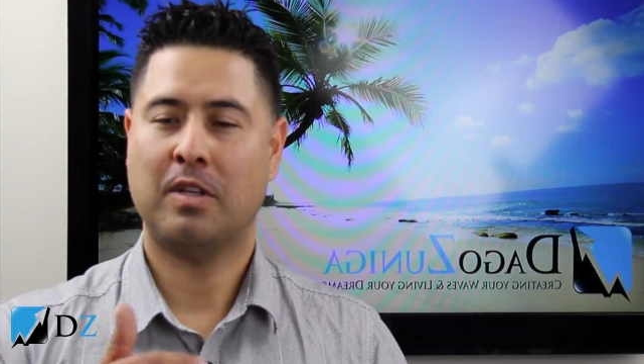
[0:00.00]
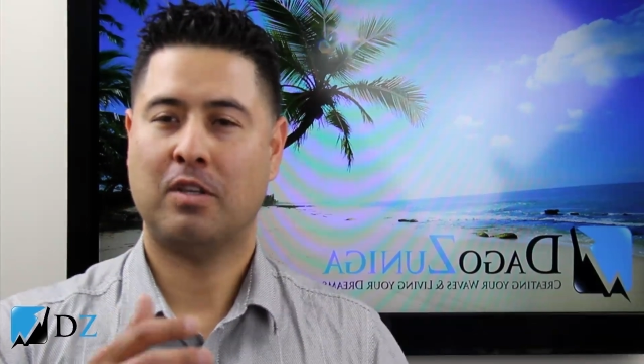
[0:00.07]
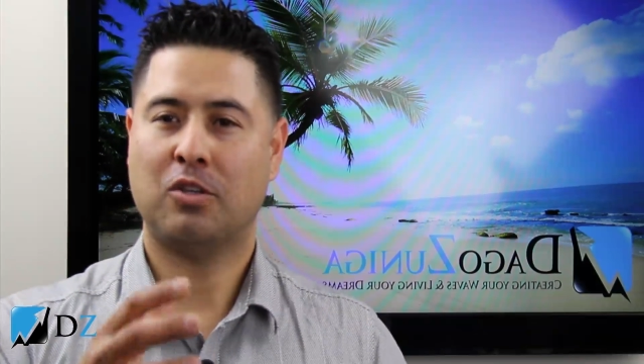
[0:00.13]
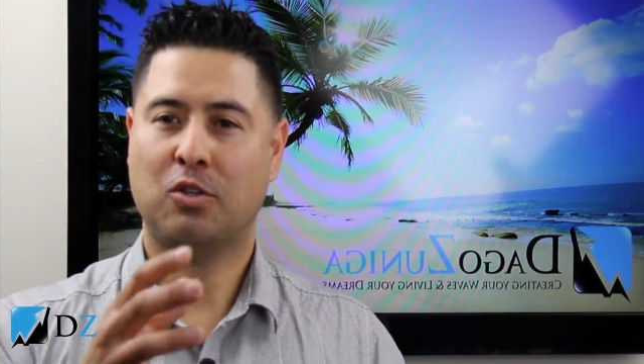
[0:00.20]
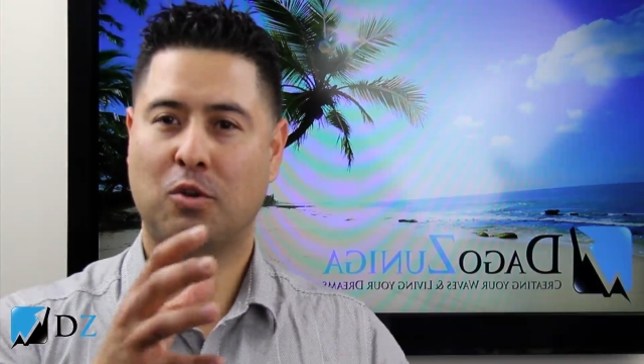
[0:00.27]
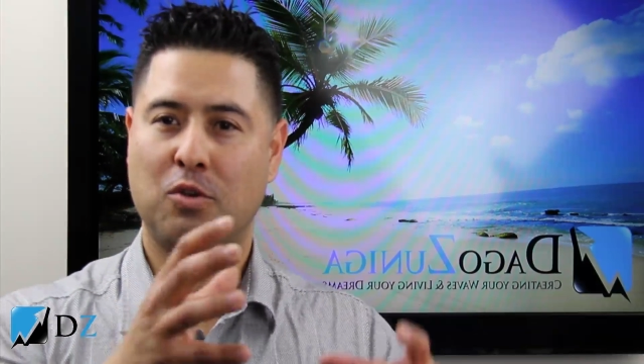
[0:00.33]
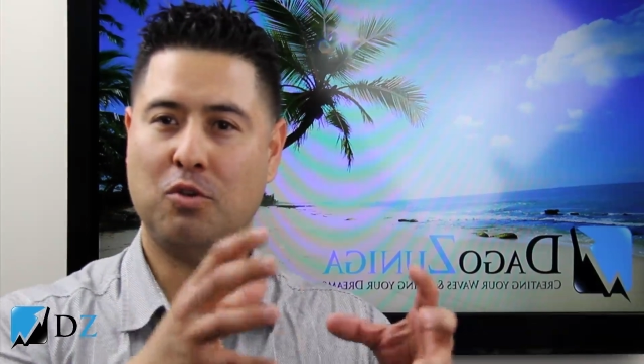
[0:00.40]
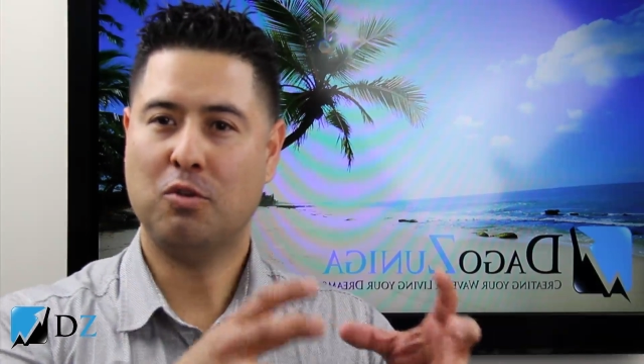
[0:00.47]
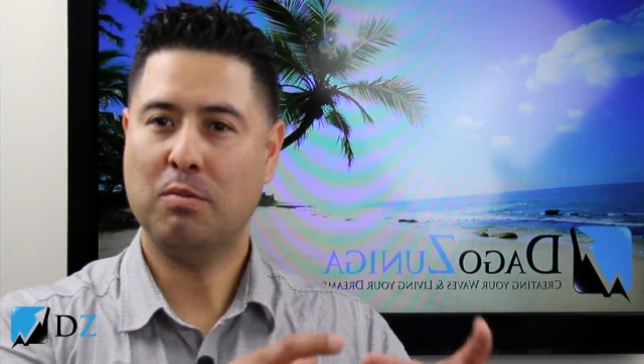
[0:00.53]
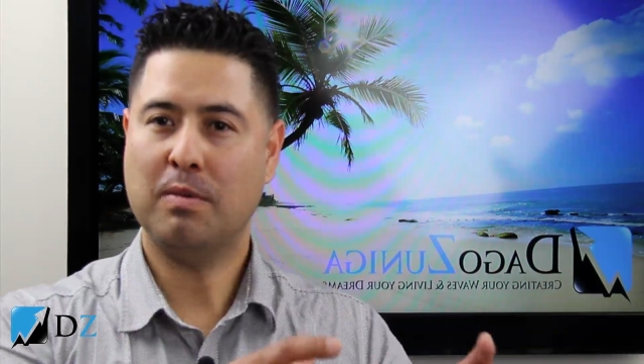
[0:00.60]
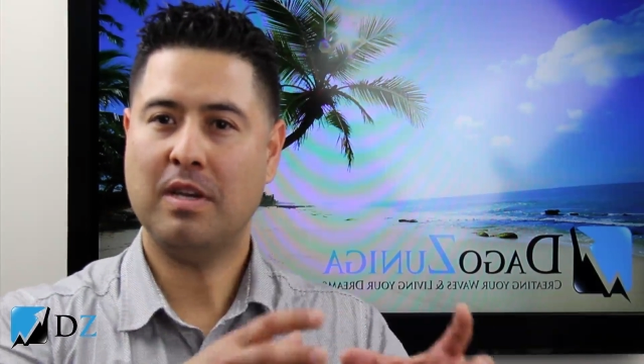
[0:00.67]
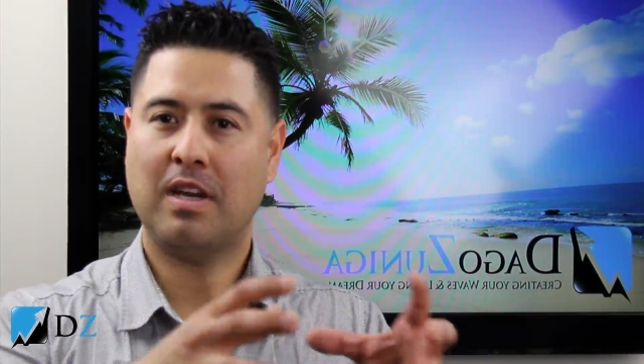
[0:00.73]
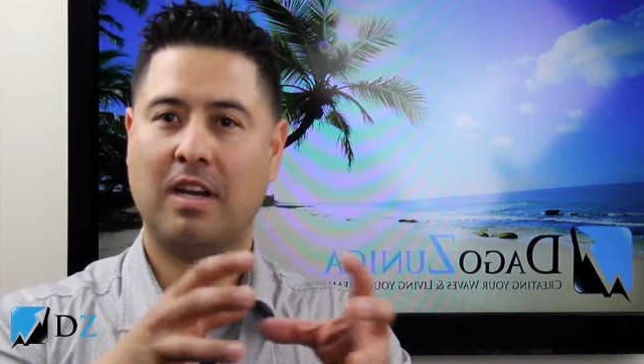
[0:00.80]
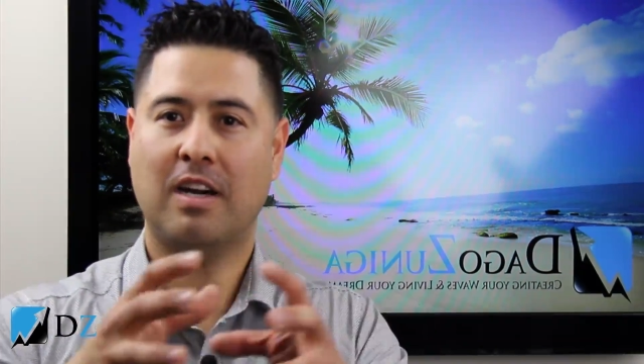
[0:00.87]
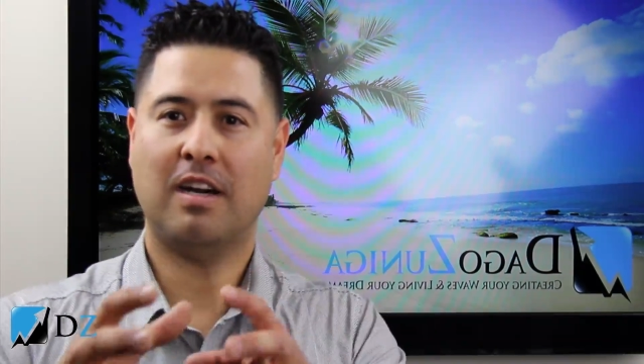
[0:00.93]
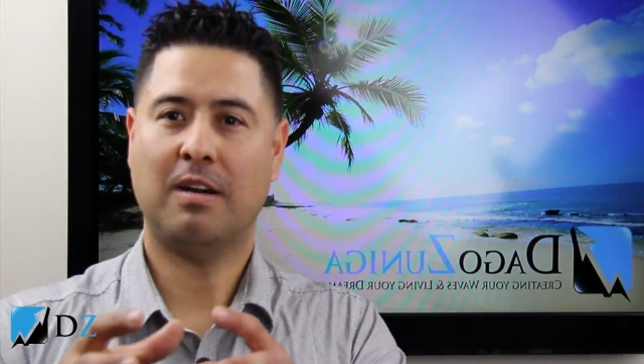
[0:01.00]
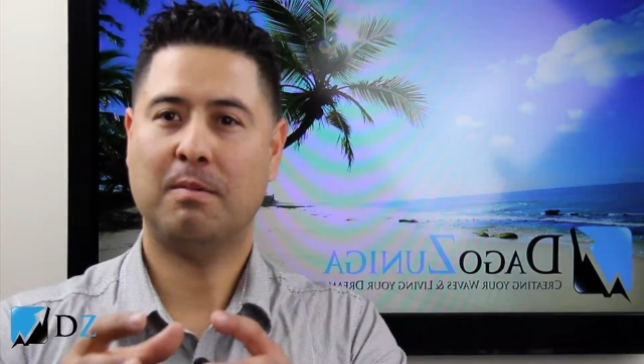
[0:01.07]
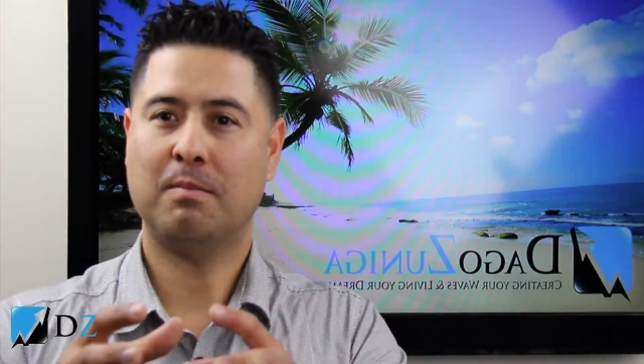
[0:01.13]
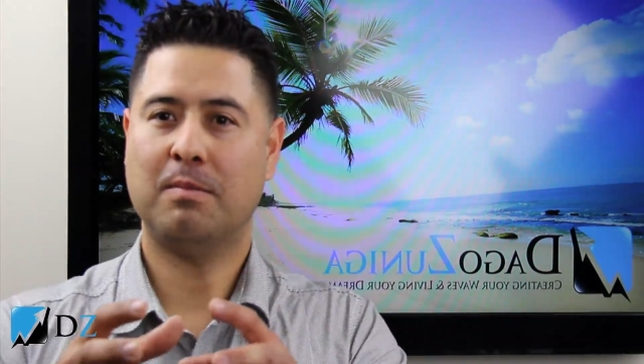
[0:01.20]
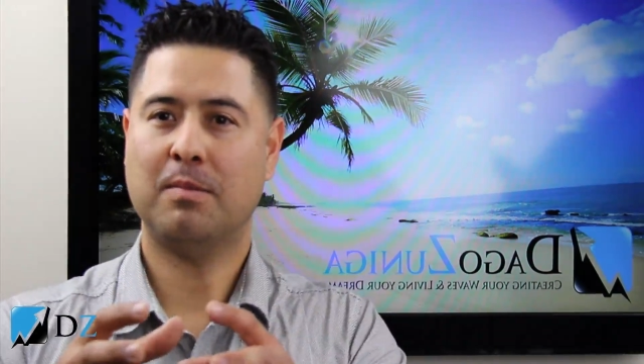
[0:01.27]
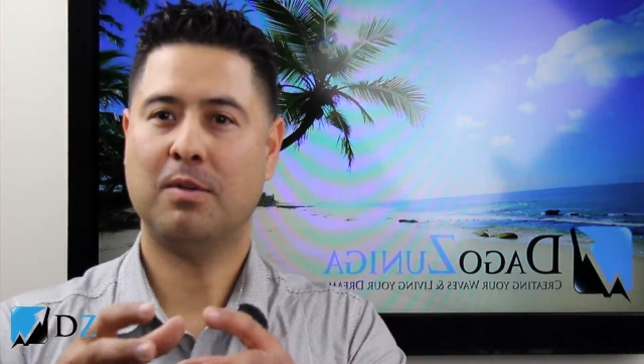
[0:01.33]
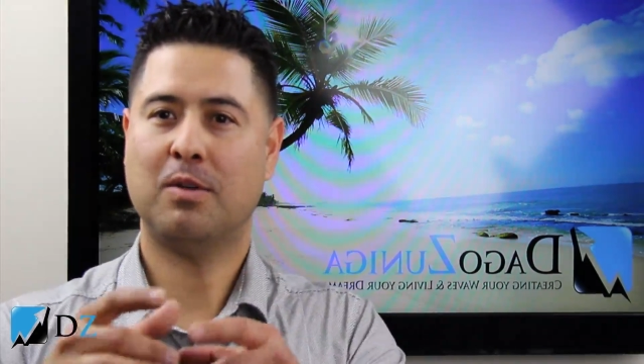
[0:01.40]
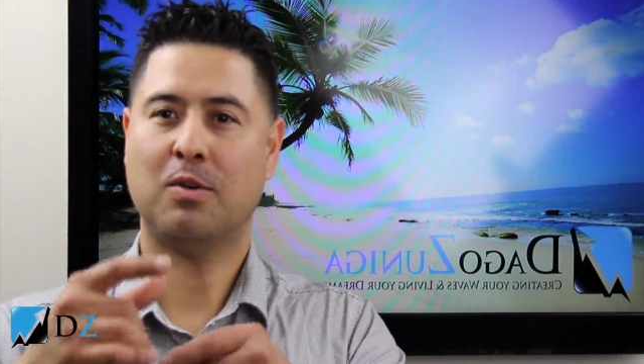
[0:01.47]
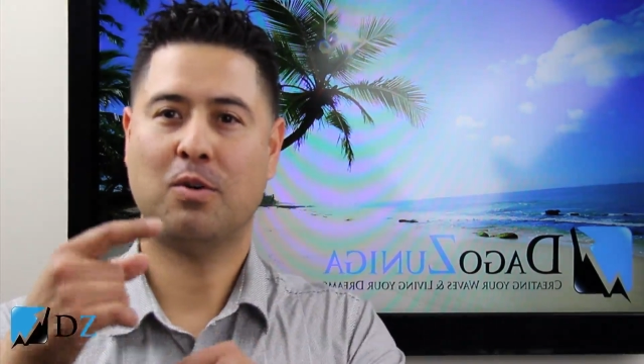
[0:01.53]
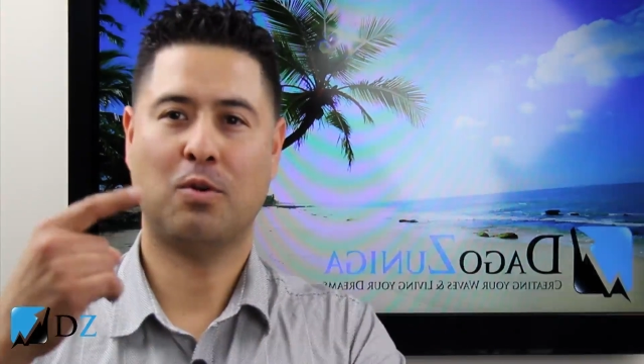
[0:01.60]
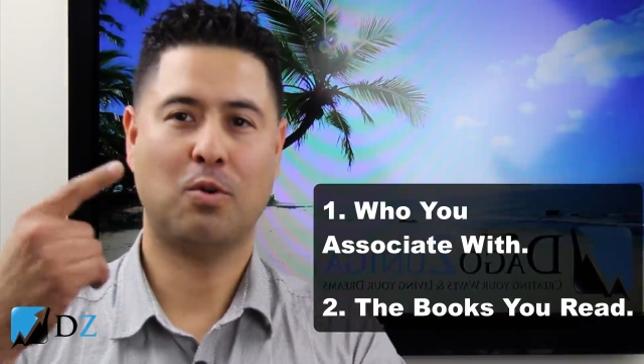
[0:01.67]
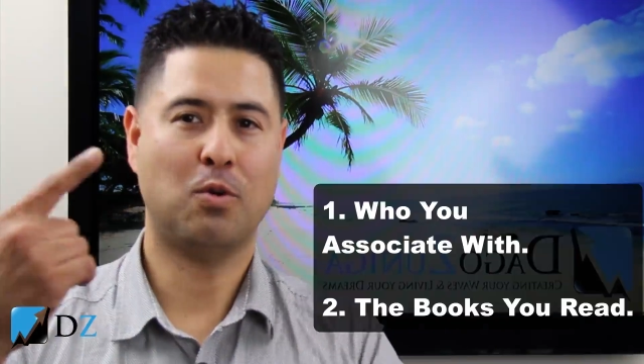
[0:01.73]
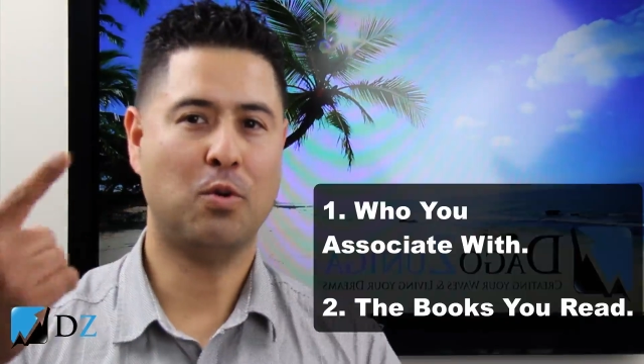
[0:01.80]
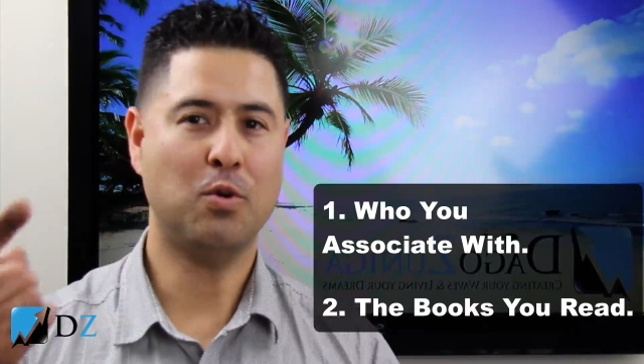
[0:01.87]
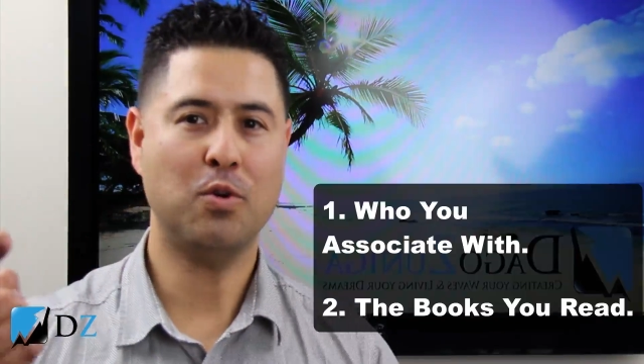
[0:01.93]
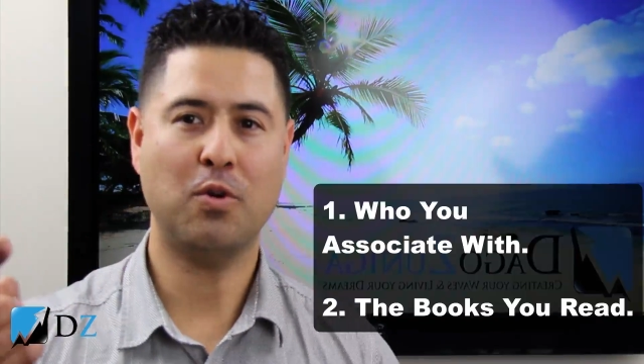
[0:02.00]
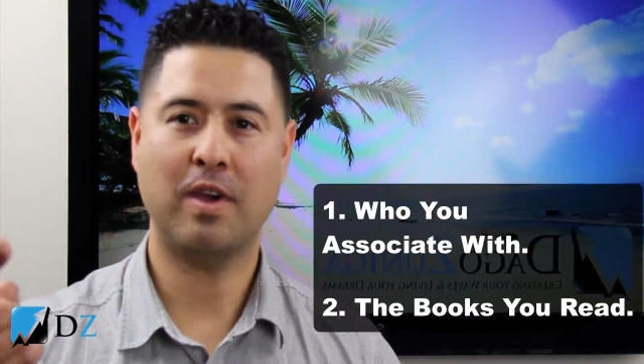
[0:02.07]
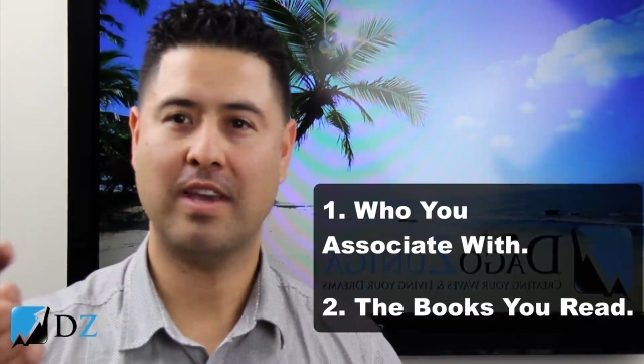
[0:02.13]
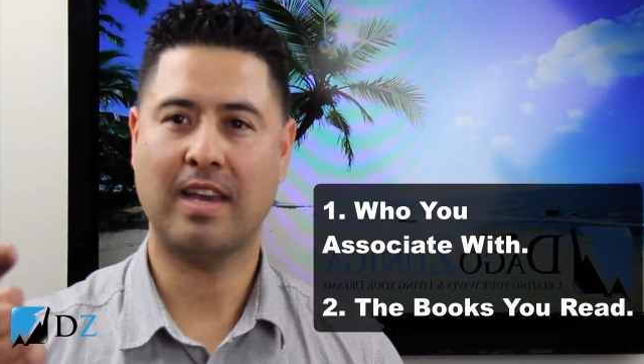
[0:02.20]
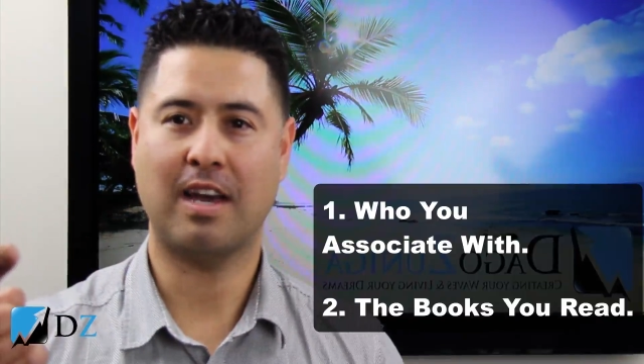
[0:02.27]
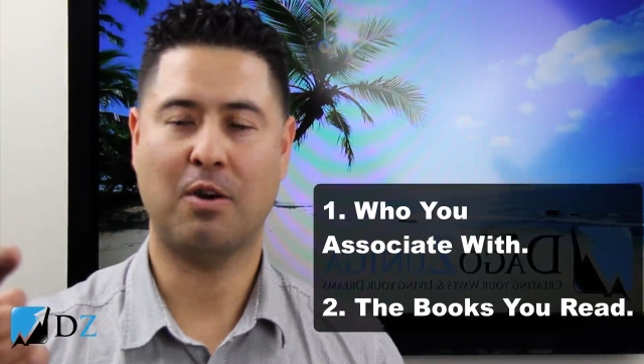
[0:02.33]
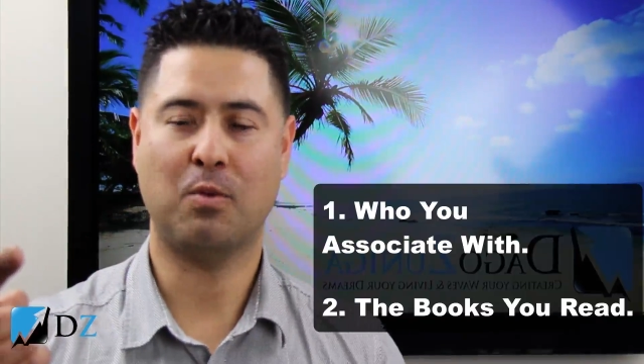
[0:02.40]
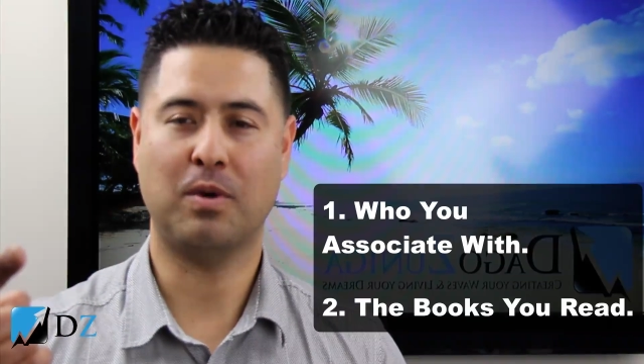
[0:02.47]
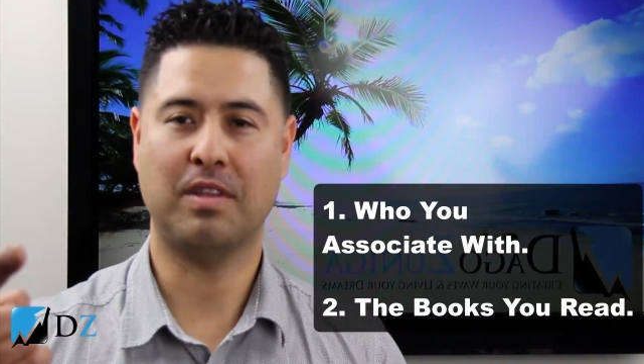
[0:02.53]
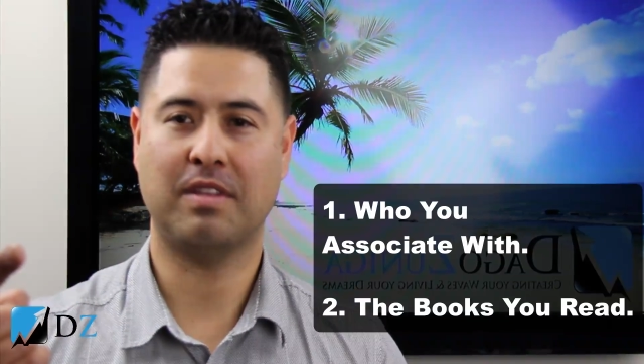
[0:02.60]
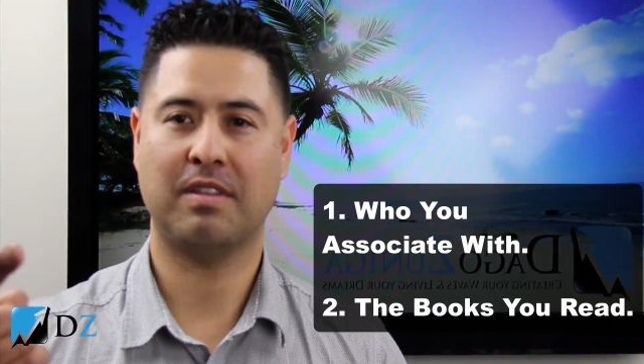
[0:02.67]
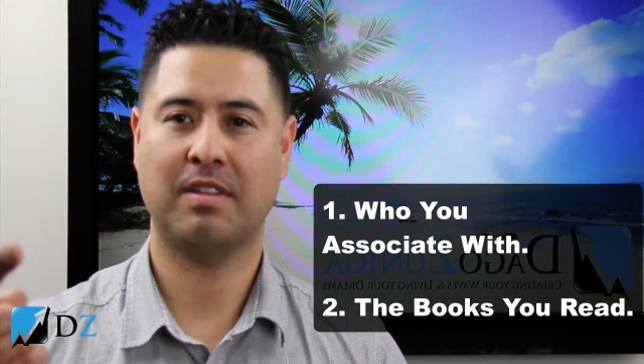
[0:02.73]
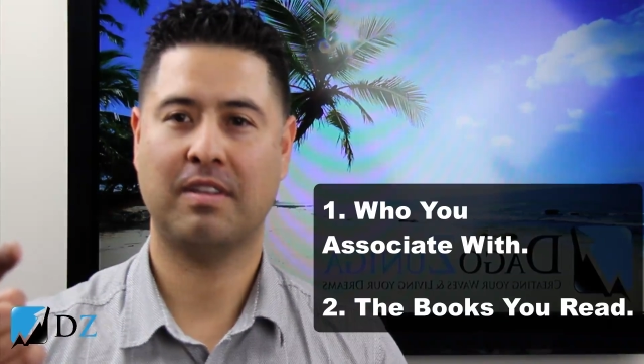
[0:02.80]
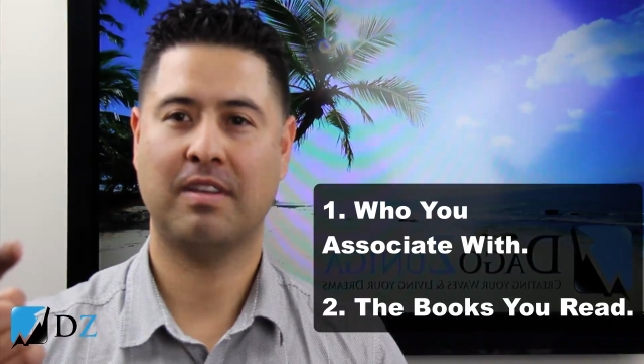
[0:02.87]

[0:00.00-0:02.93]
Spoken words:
So you become who you hang out with